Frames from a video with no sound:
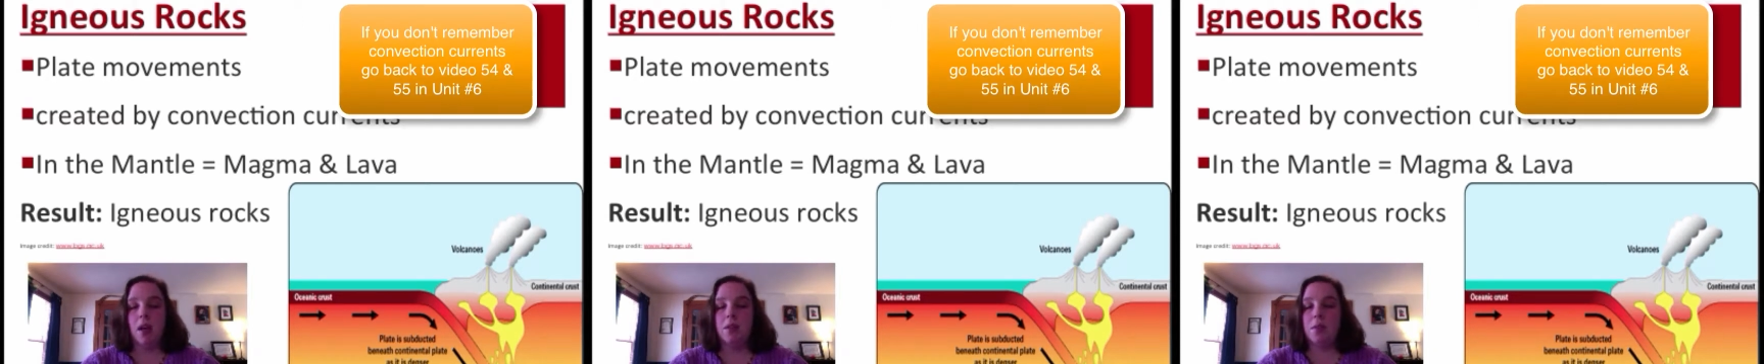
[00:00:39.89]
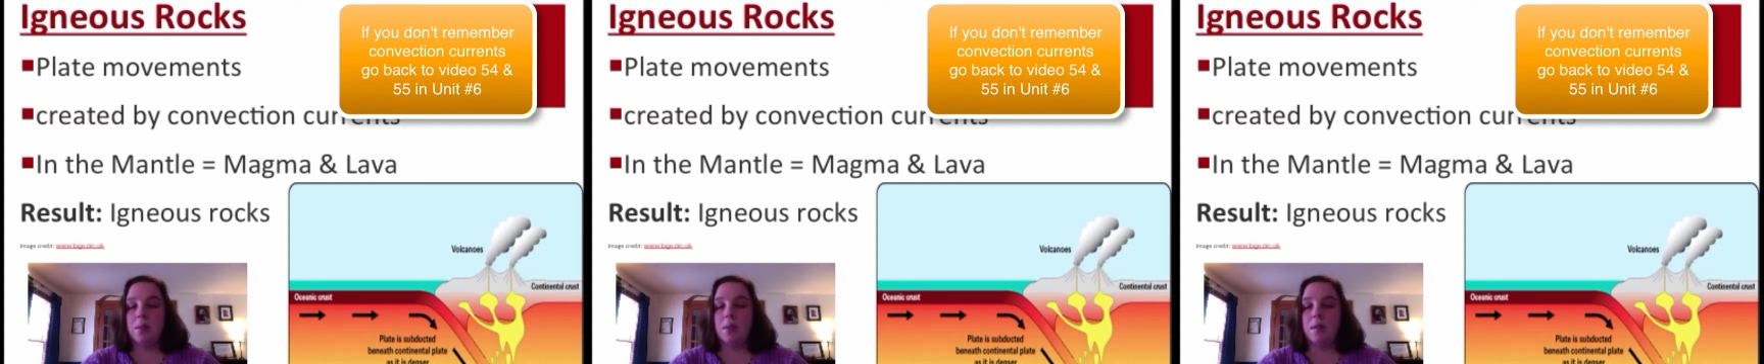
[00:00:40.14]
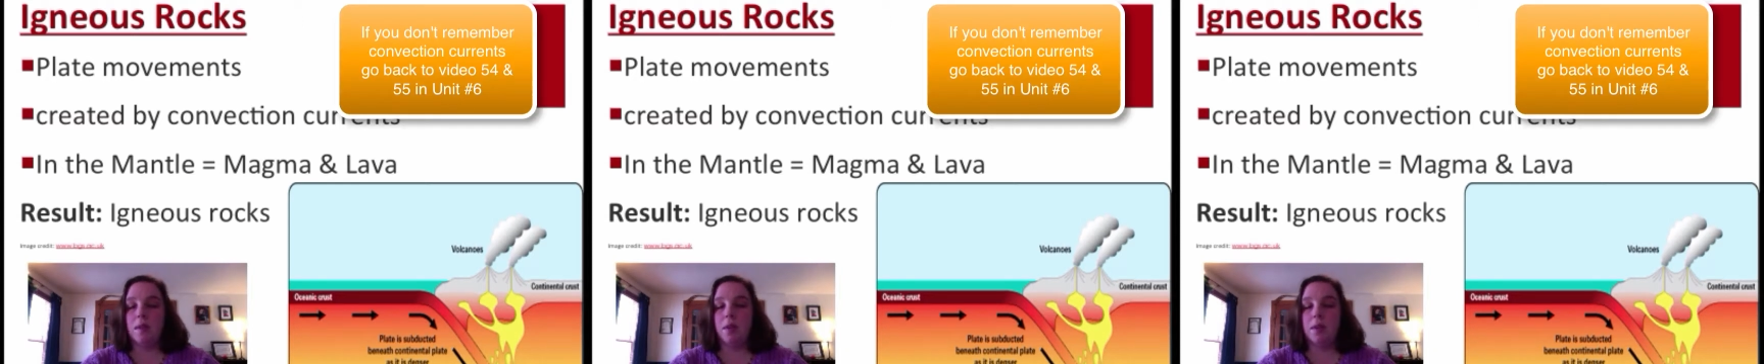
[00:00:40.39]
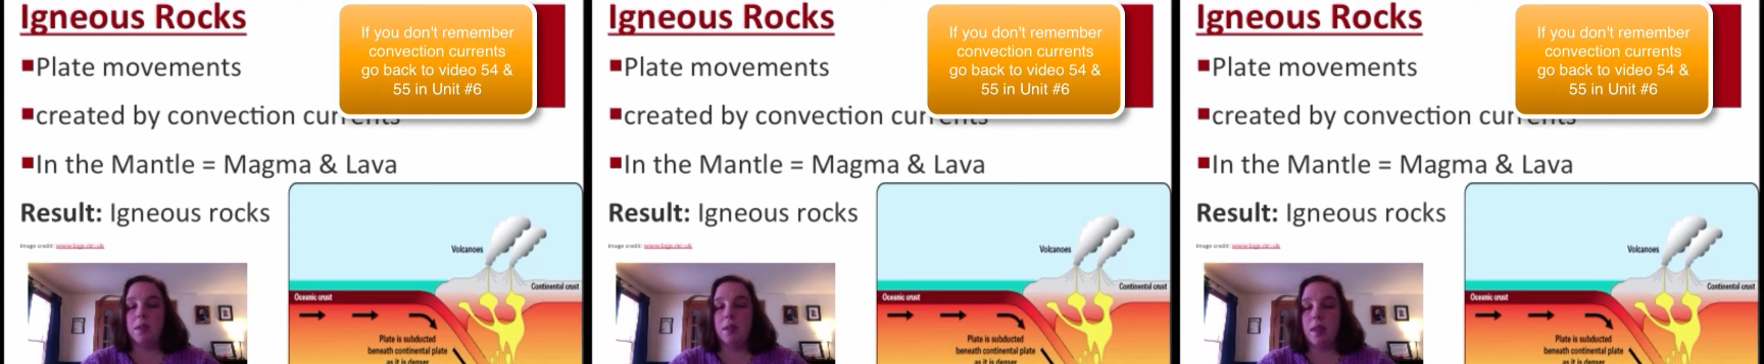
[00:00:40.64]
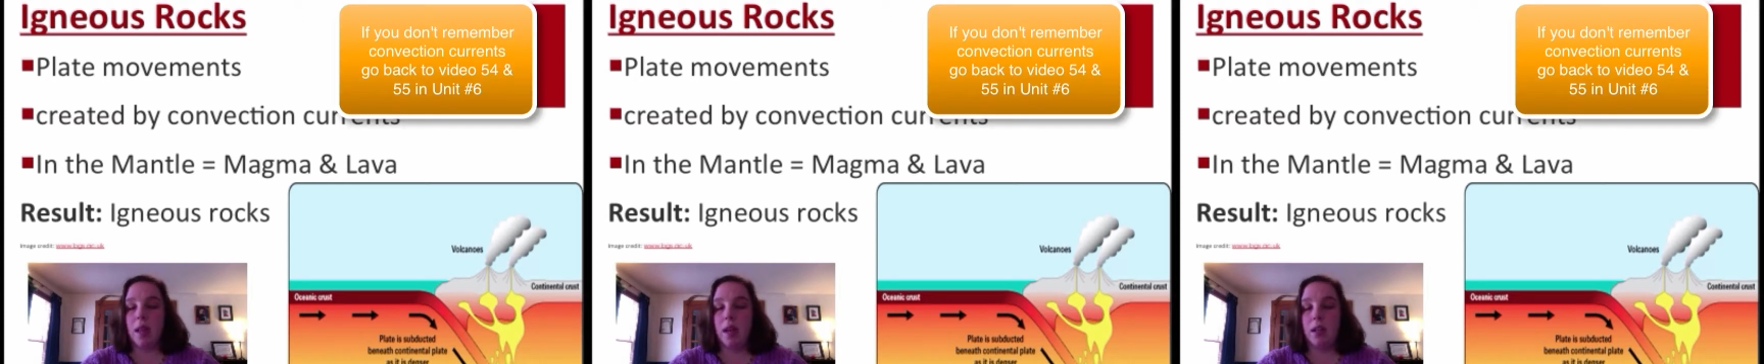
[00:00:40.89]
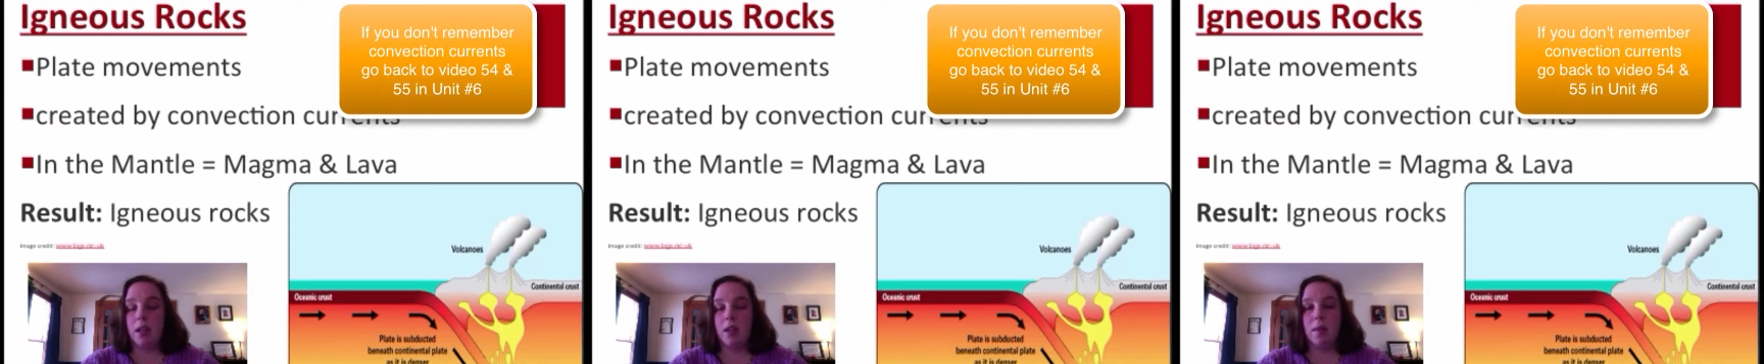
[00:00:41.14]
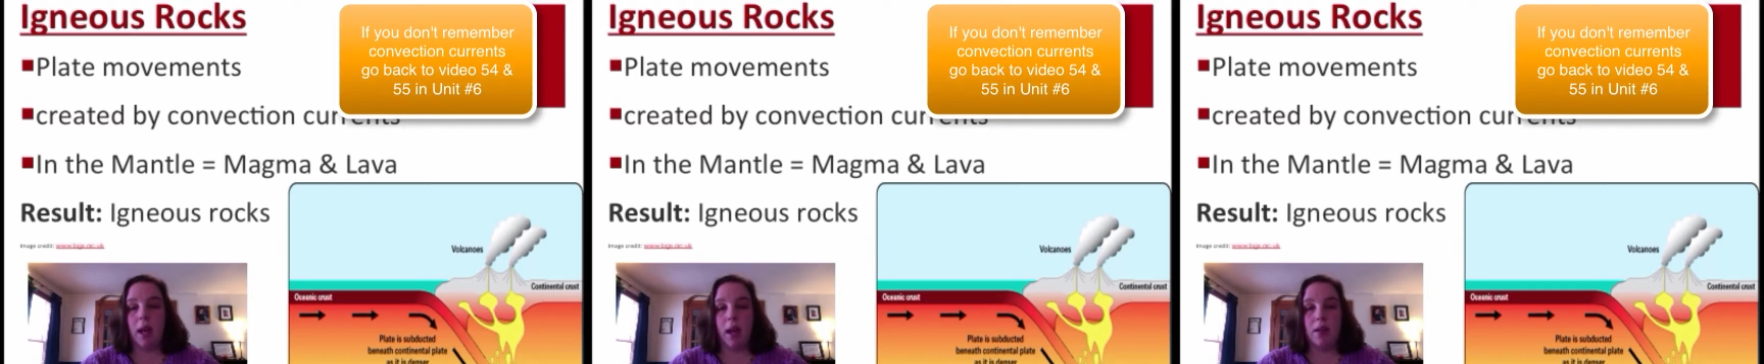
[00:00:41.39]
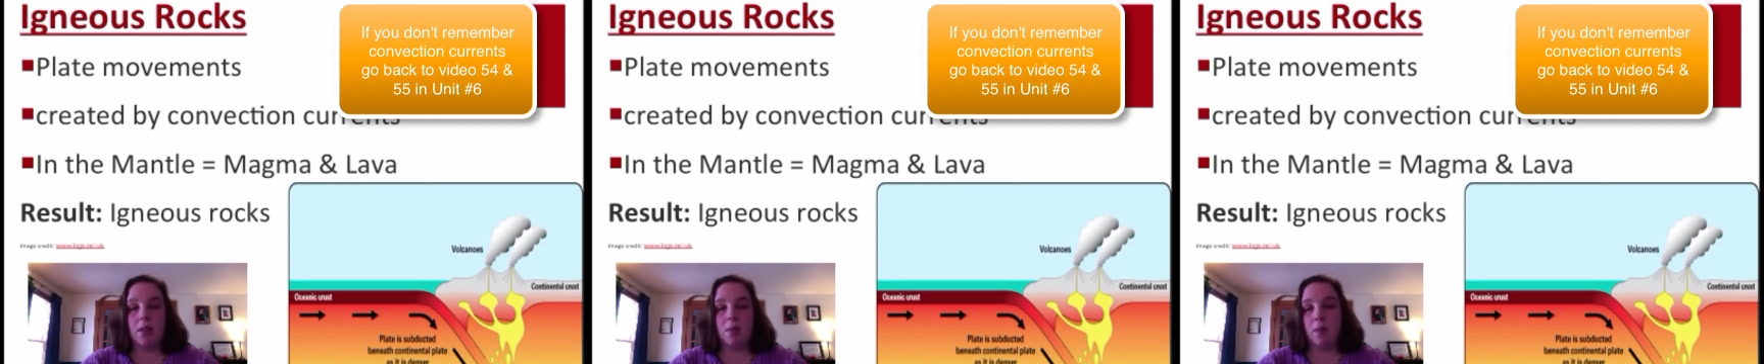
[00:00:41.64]
The result that you
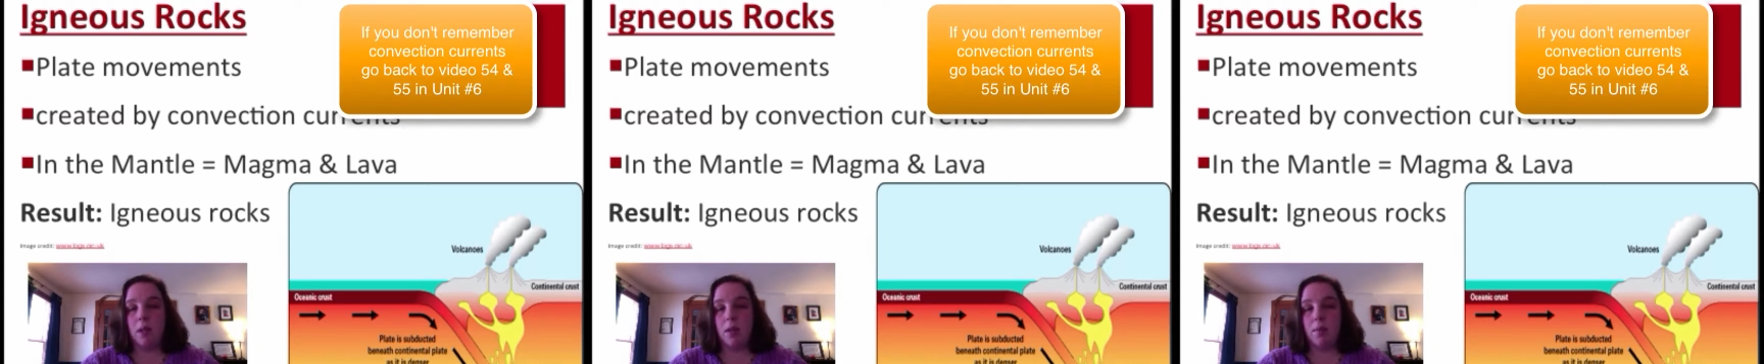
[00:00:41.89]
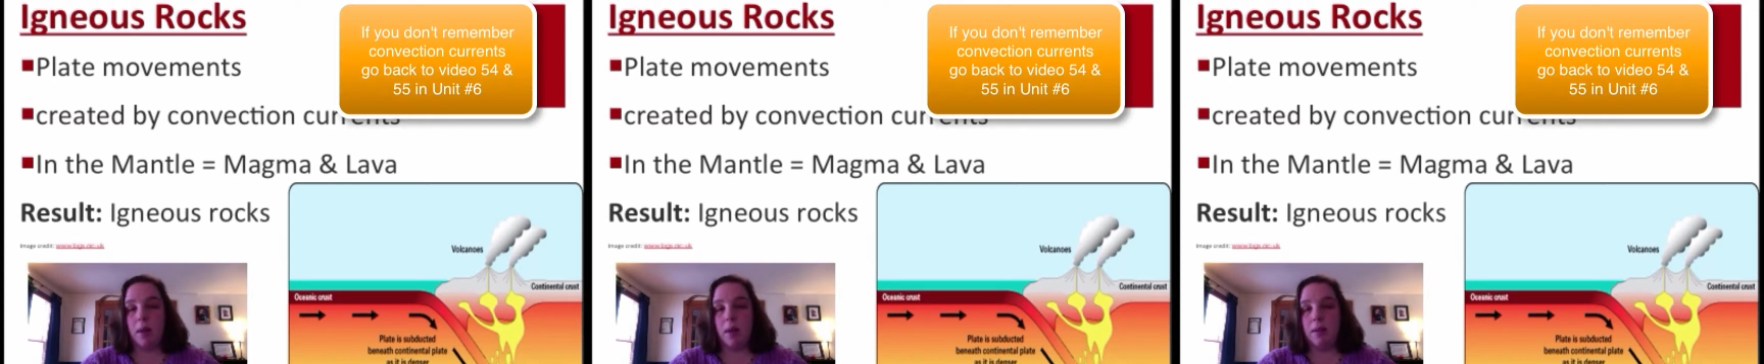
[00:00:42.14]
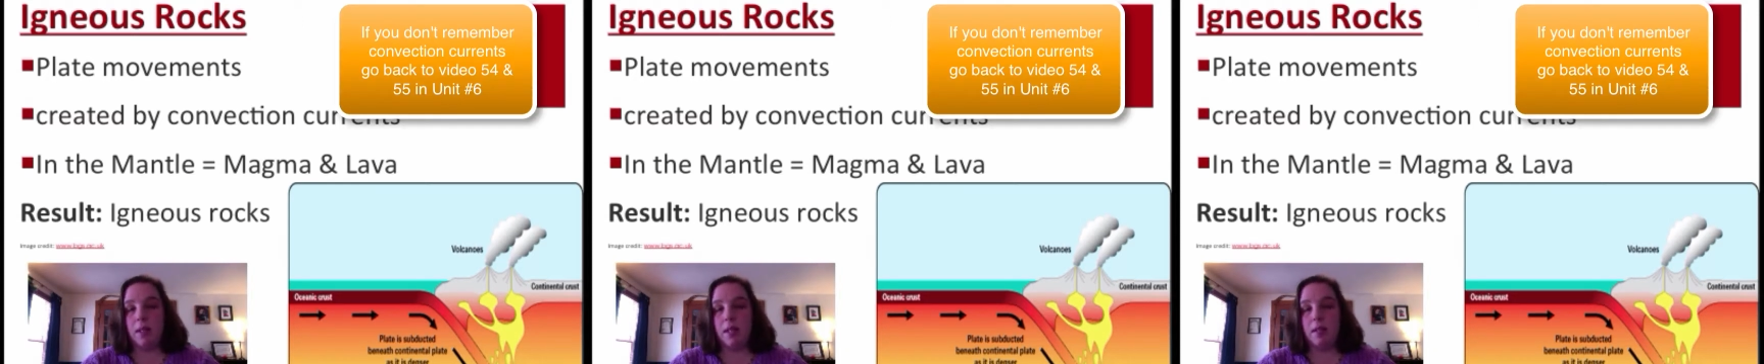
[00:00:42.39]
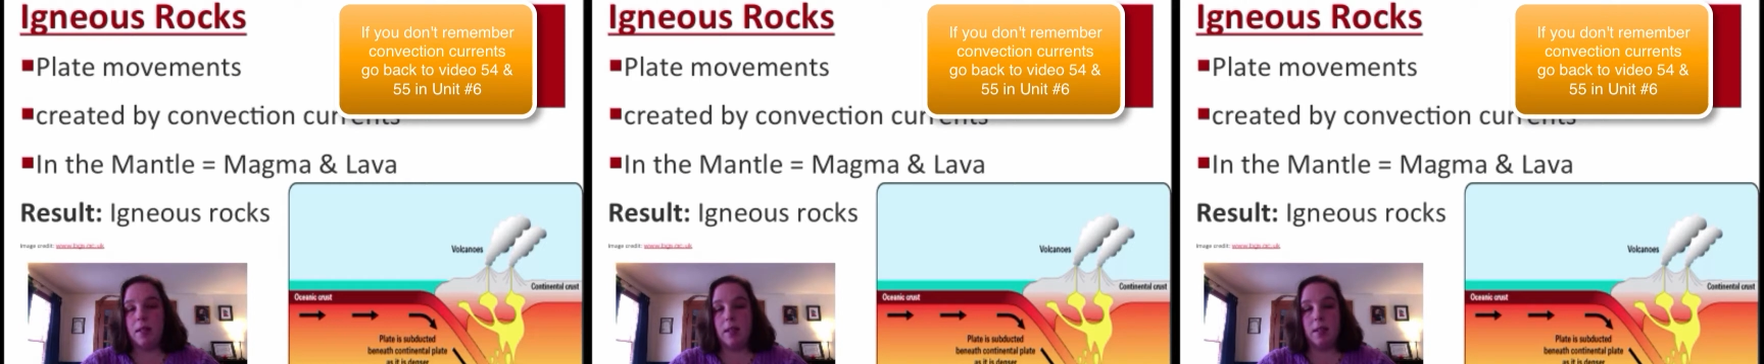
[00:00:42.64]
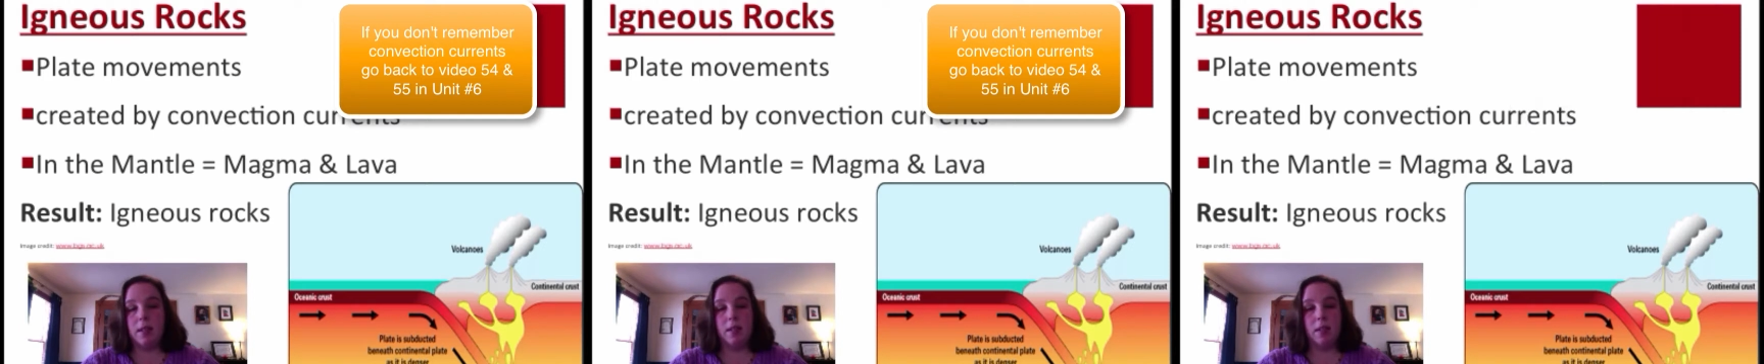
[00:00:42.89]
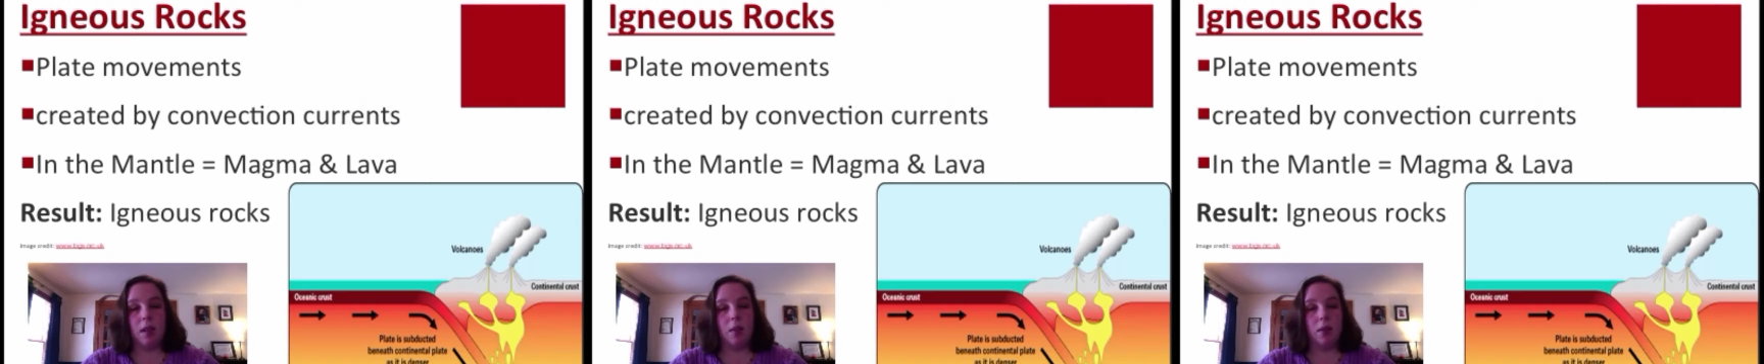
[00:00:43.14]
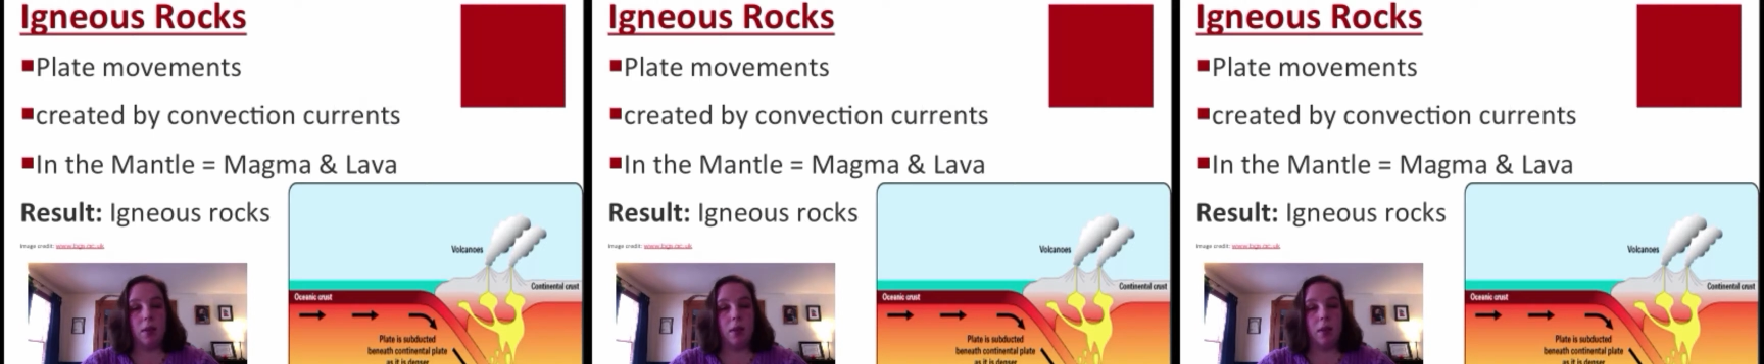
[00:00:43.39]
get when you melt these is your